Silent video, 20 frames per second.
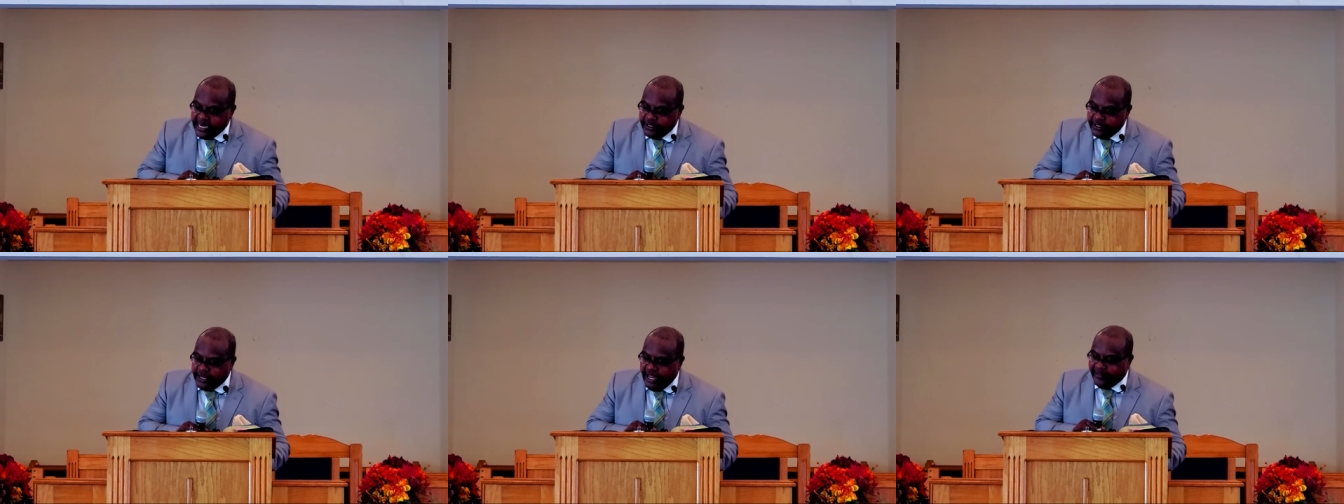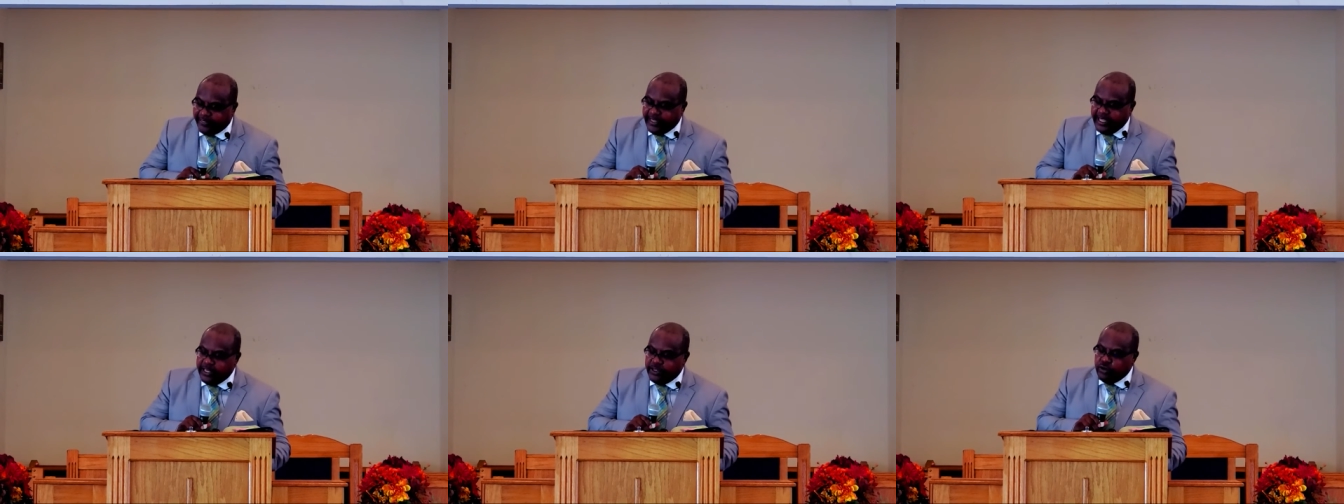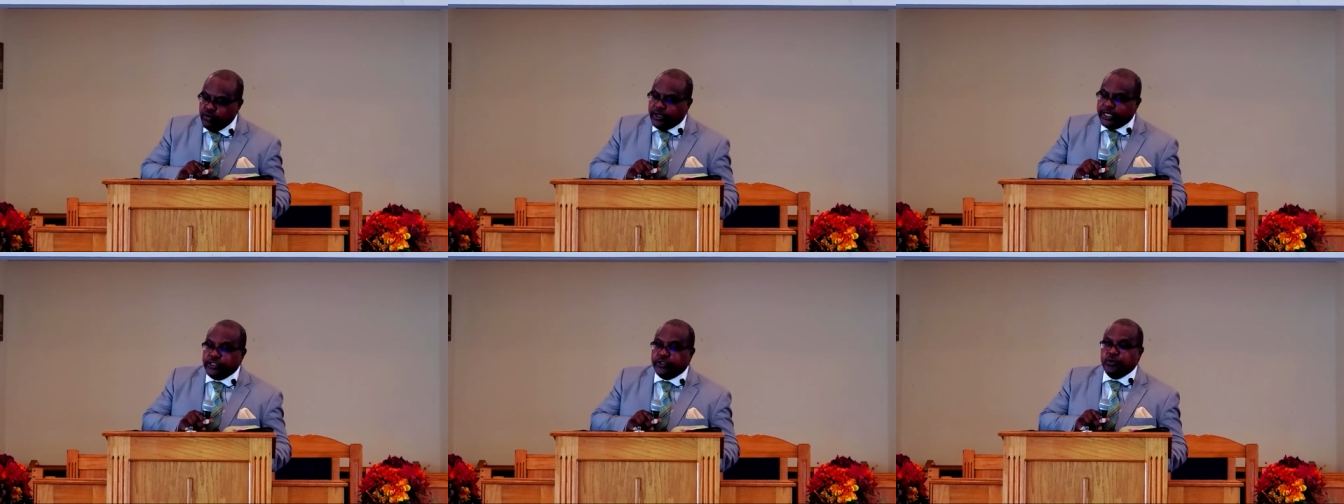Nothing
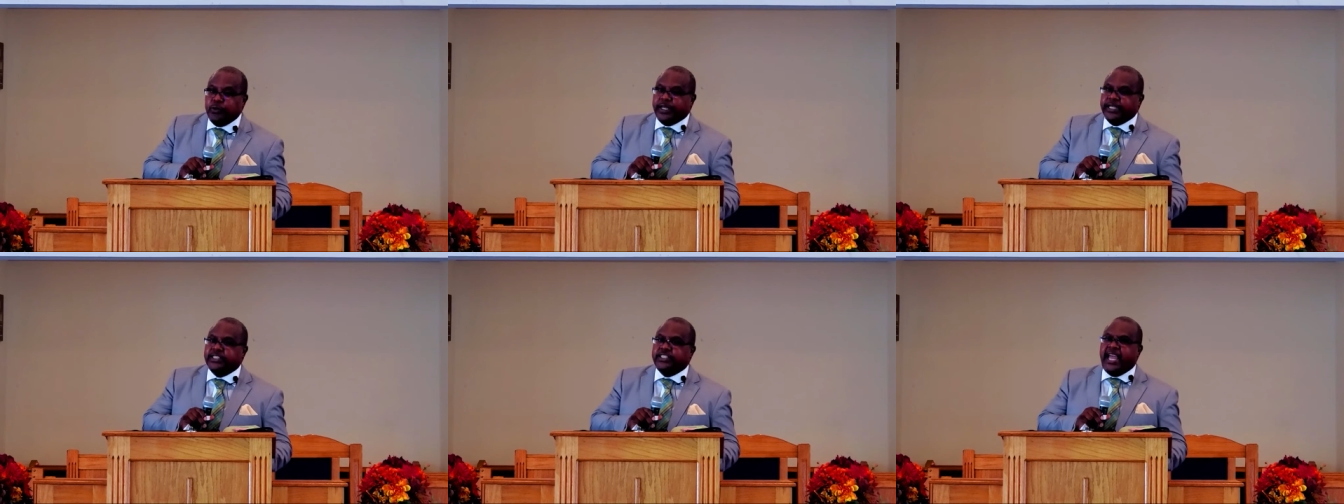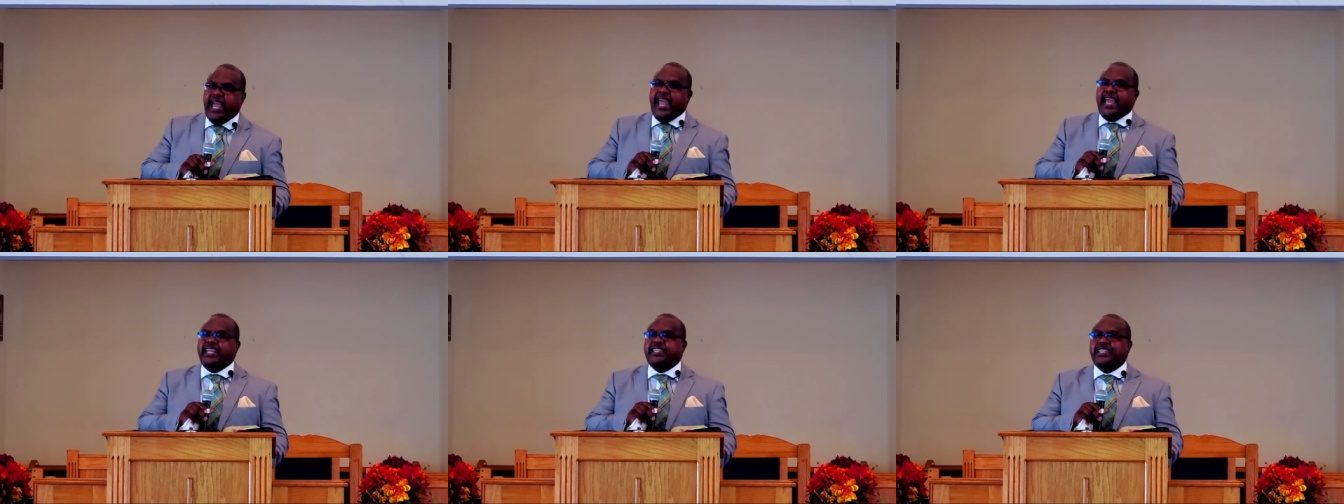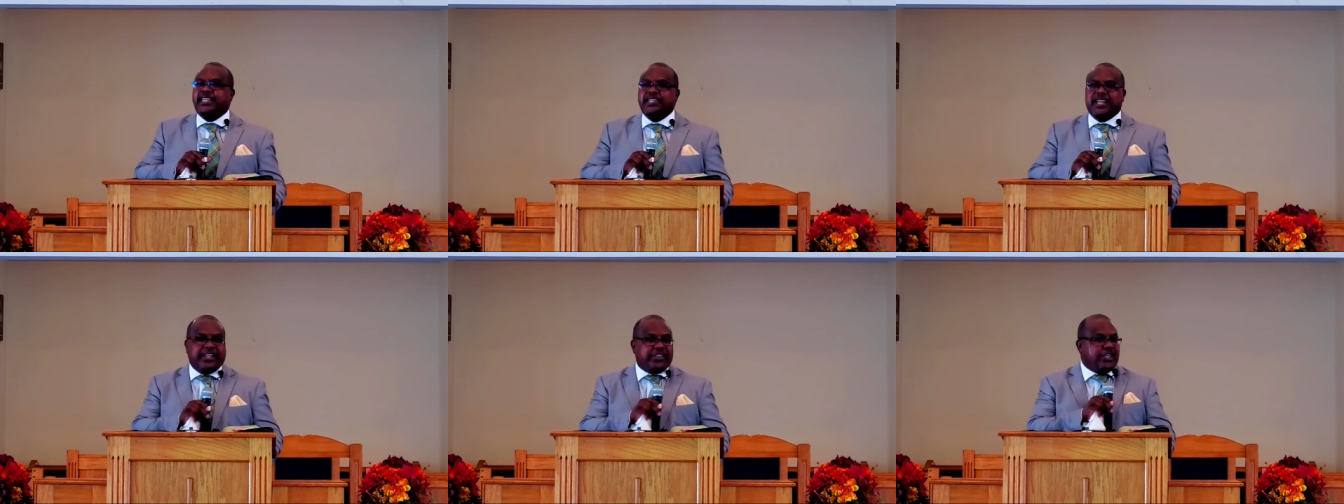you can do can change
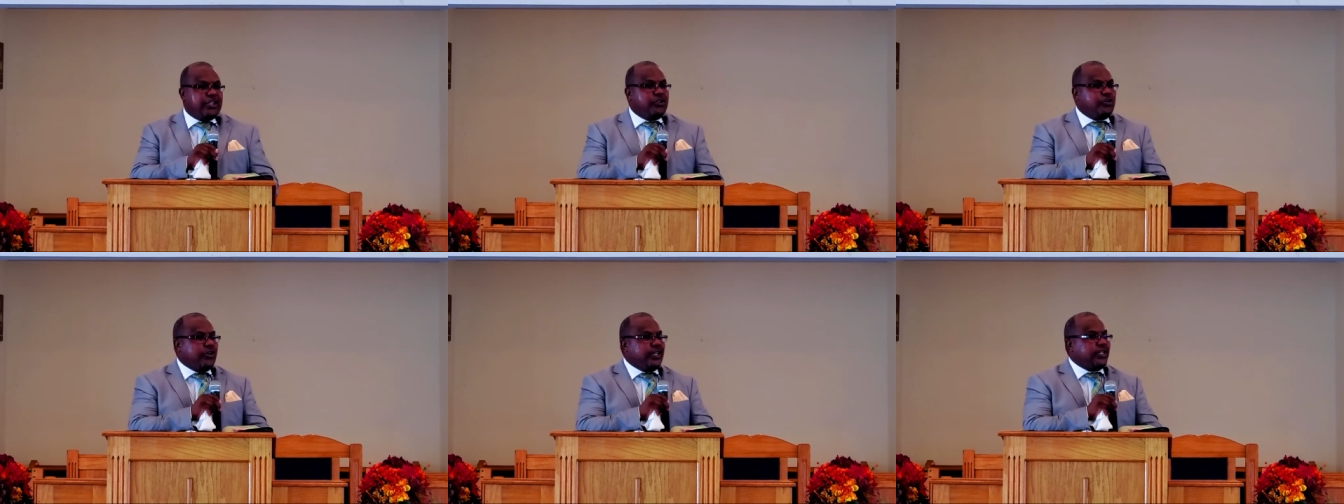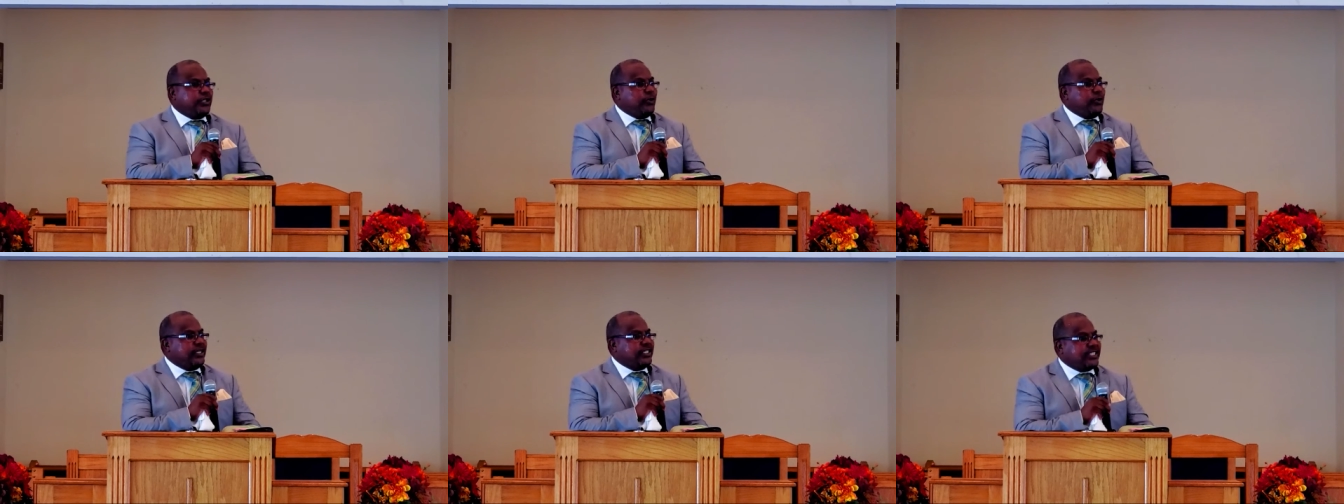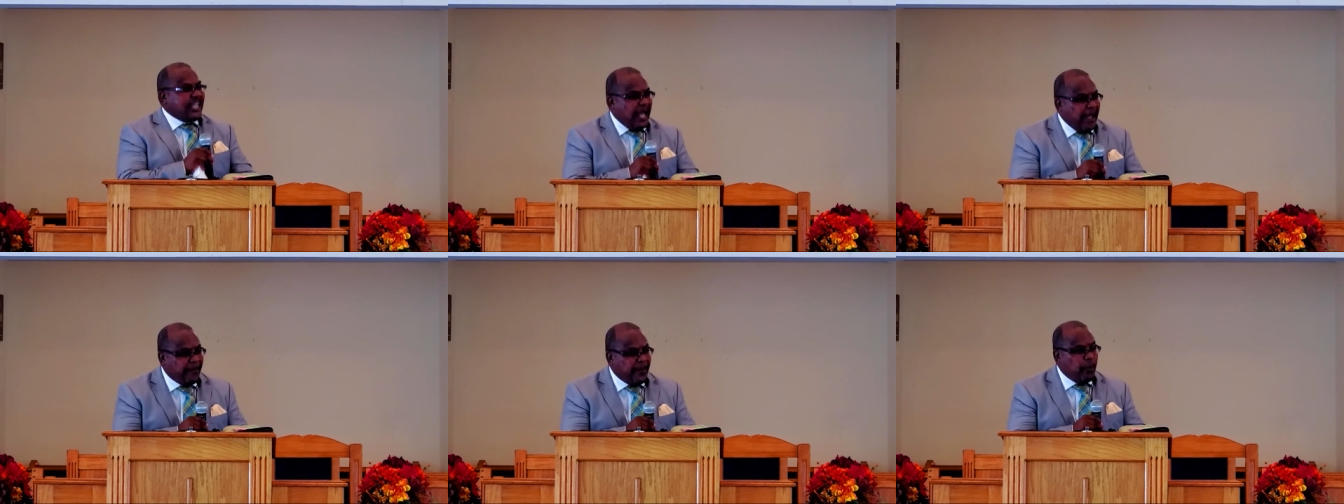it. Nothing you can do can
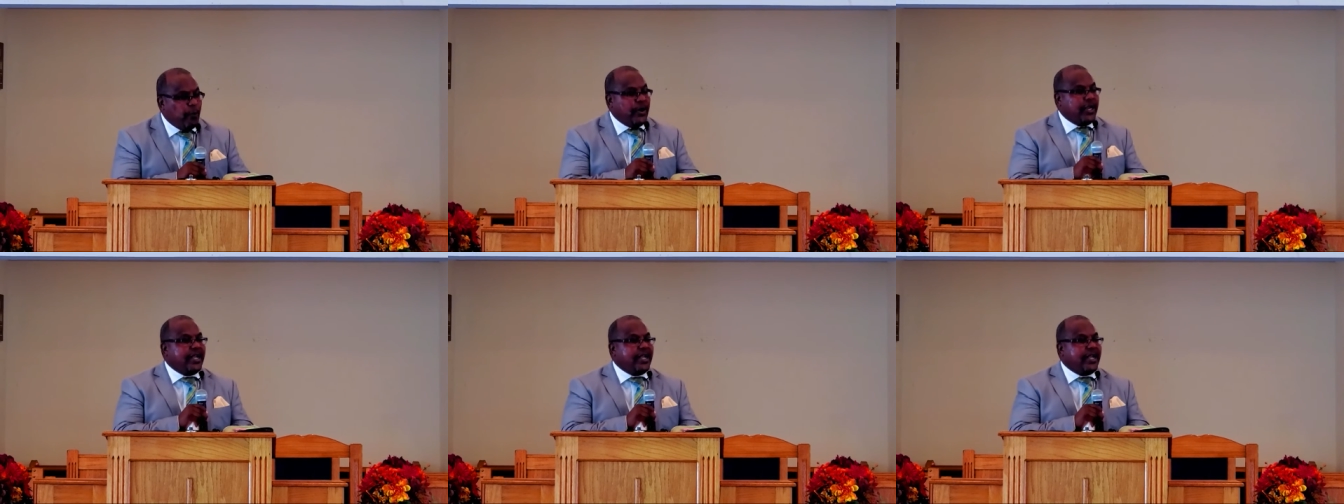stop it.